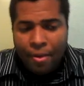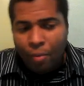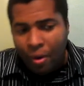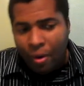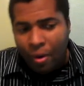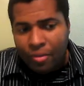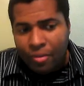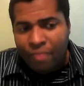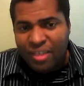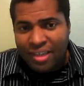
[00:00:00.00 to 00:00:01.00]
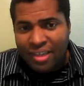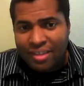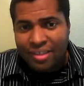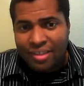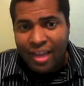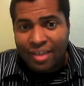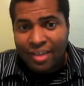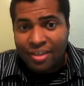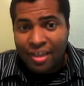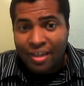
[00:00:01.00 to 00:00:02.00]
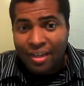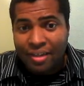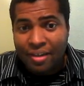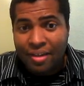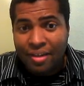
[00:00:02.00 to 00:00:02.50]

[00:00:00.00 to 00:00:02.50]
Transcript: Well, physics is like studying